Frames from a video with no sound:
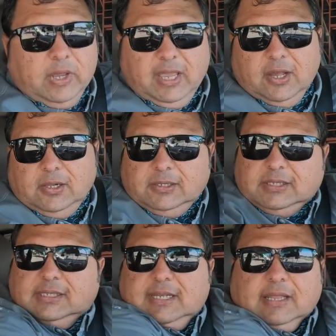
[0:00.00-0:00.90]

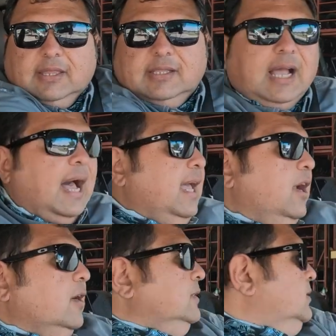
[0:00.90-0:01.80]
wheels, got the
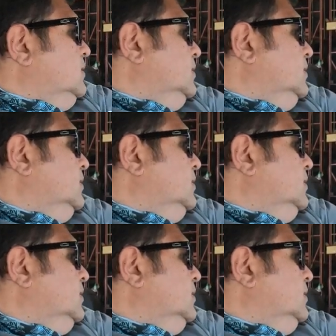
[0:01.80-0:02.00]
tires.